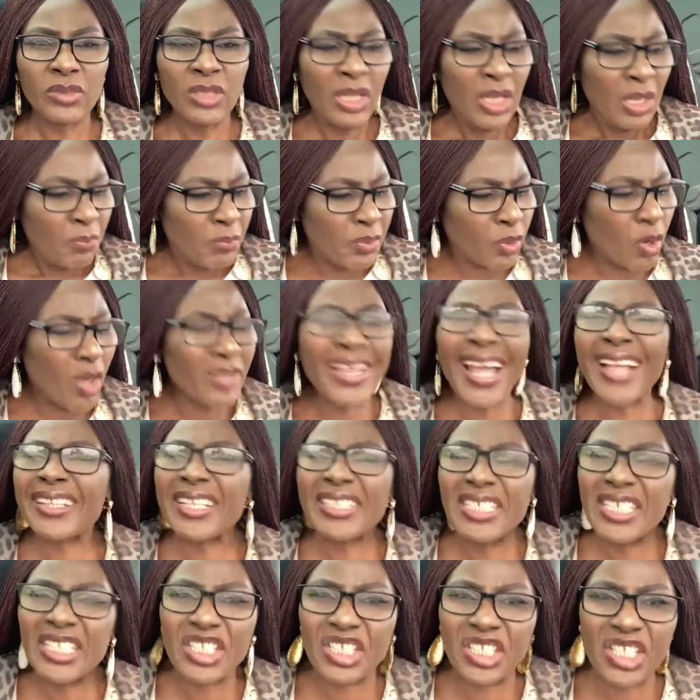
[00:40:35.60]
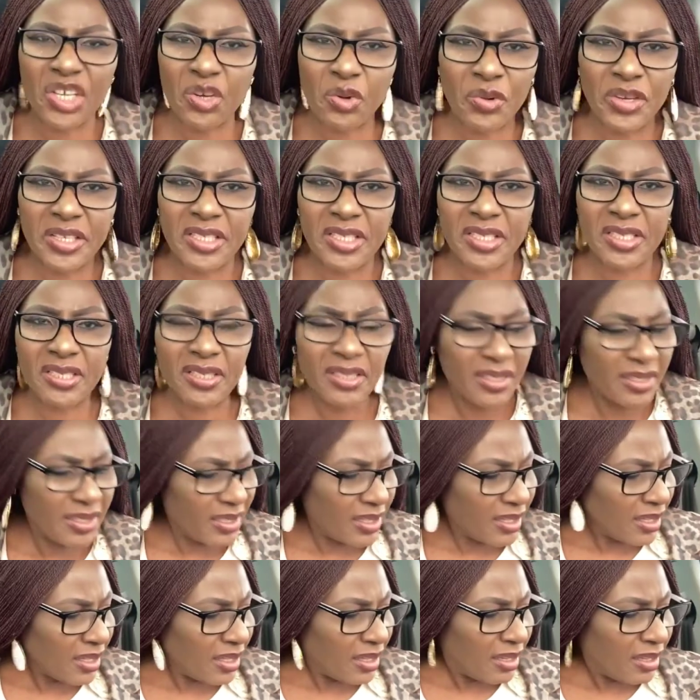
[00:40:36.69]
Because that is the secret.
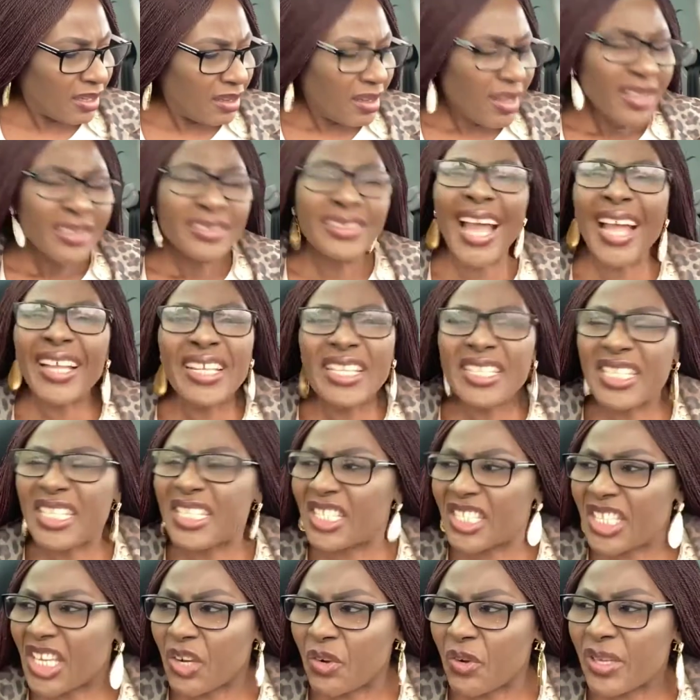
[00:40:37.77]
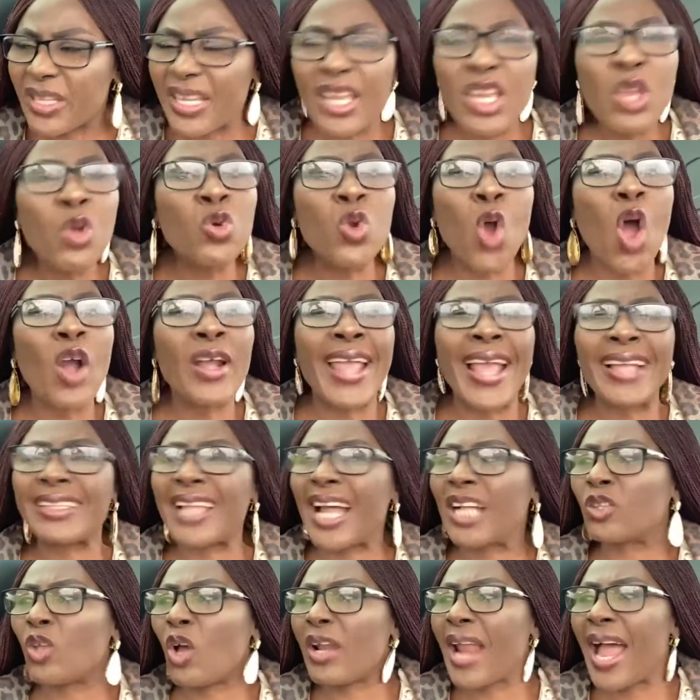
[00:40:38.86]
That is the secret. You not get
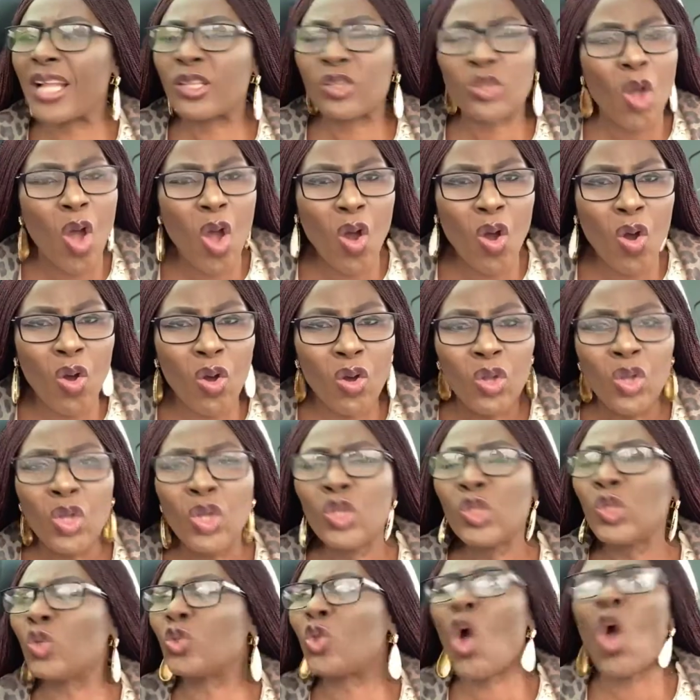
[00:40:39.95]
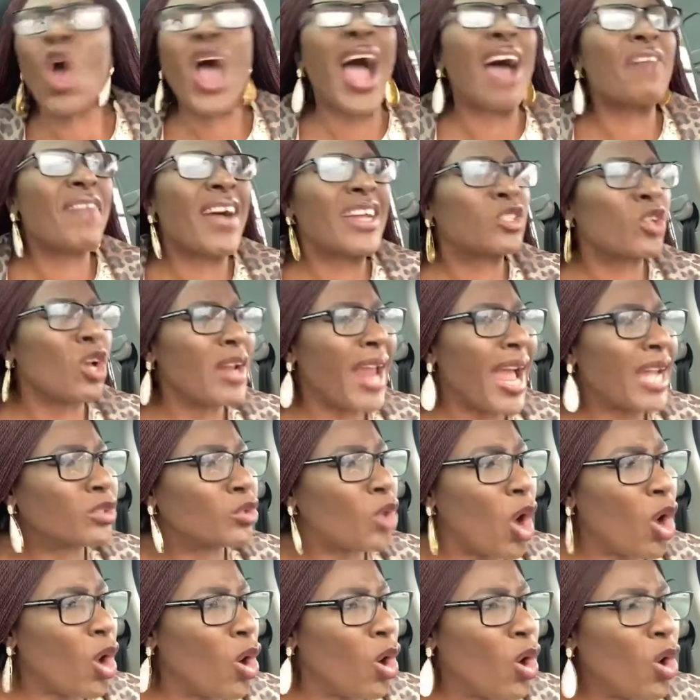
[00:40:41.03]
at all, you don't have at
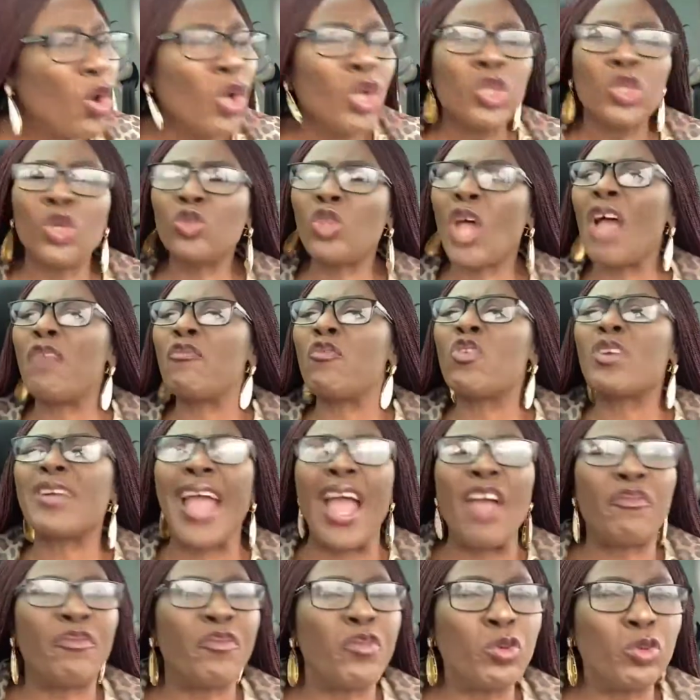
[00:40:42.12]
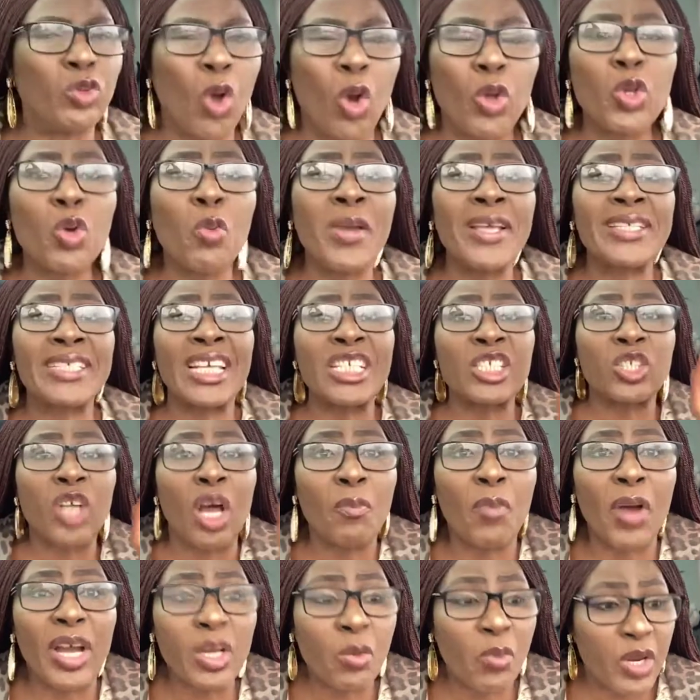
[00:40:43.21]
all, you don't even get food though. You will see
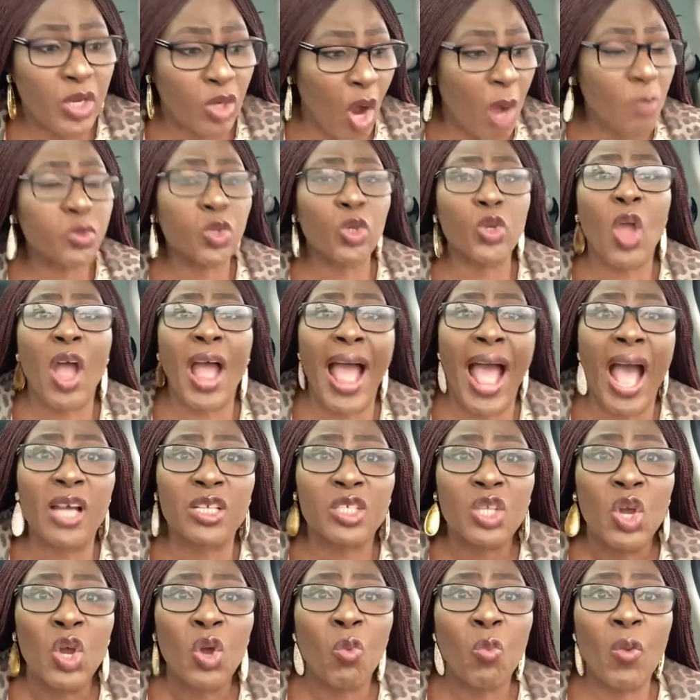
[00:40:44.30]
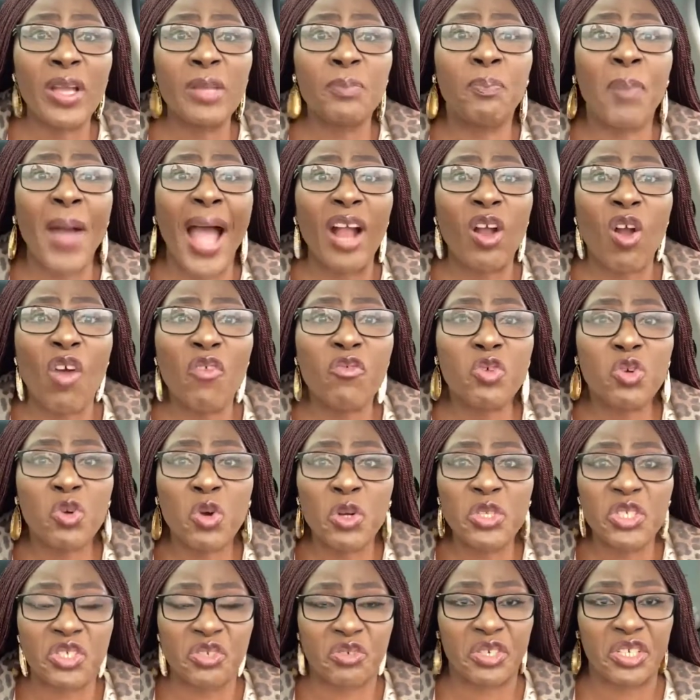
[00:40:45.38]
somebody will come to your house with bag of
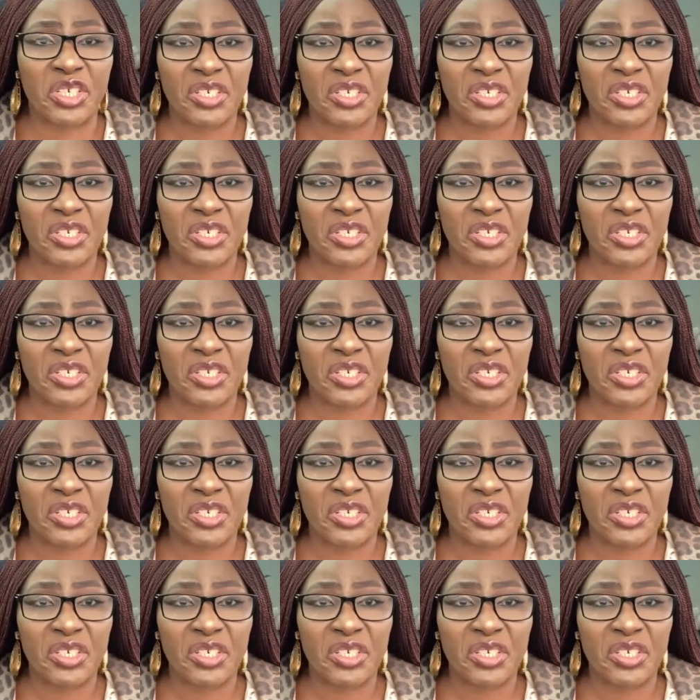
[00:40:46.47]
grocery.